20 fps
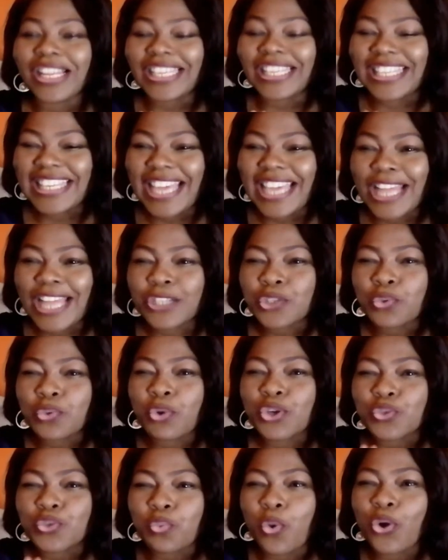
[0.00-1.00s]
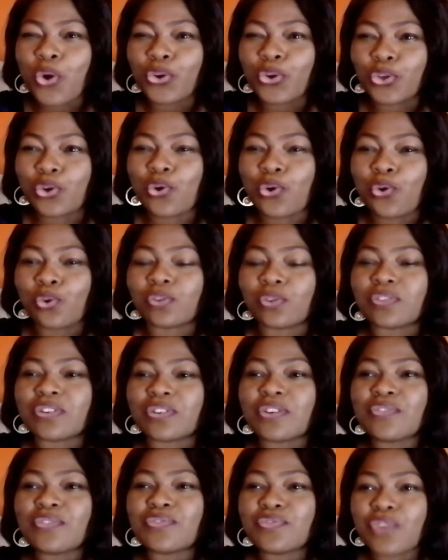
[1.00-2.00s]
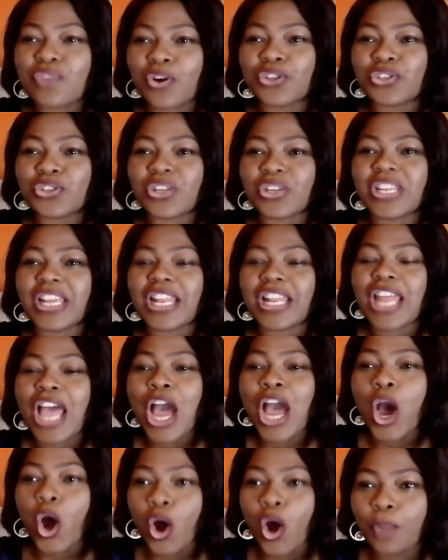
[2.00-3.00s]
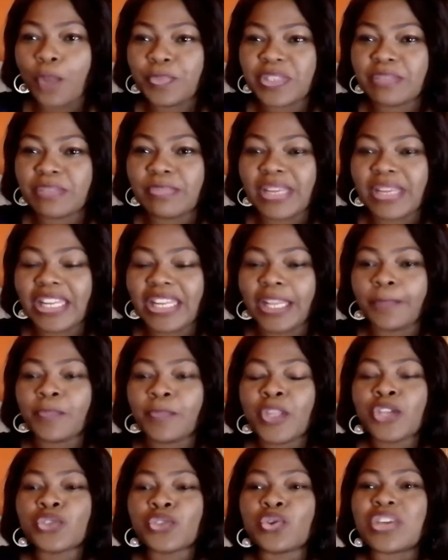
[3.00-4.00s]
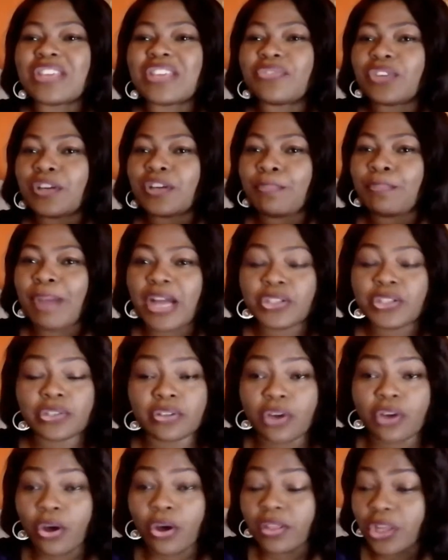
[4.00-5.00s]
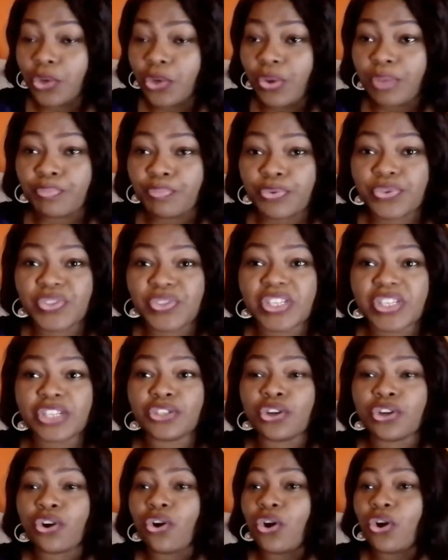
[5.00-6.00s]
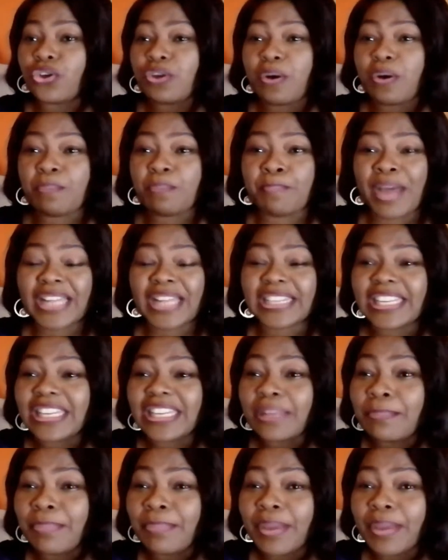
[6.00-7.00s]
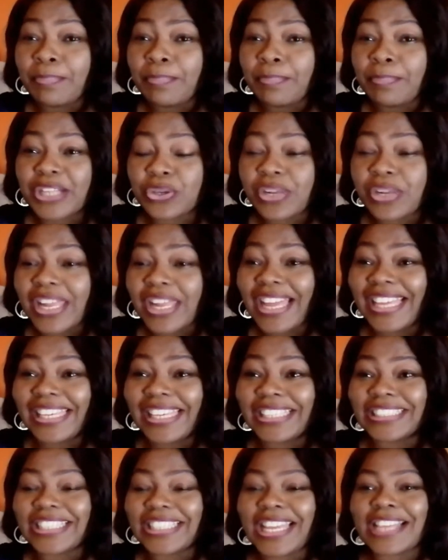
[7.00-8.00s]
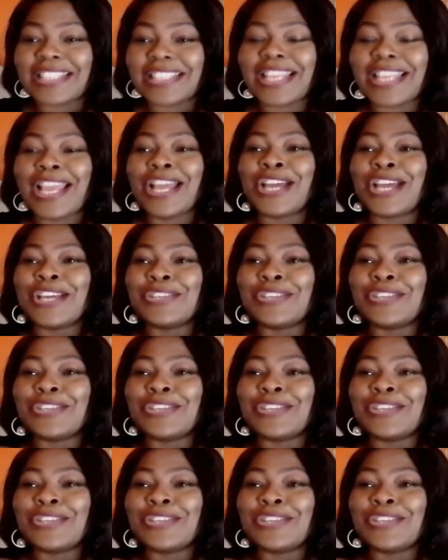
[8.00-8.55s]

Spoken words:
geared towards one goal: functioning optimally. So if you're about to undergo a procedure or you're battling a particular illness,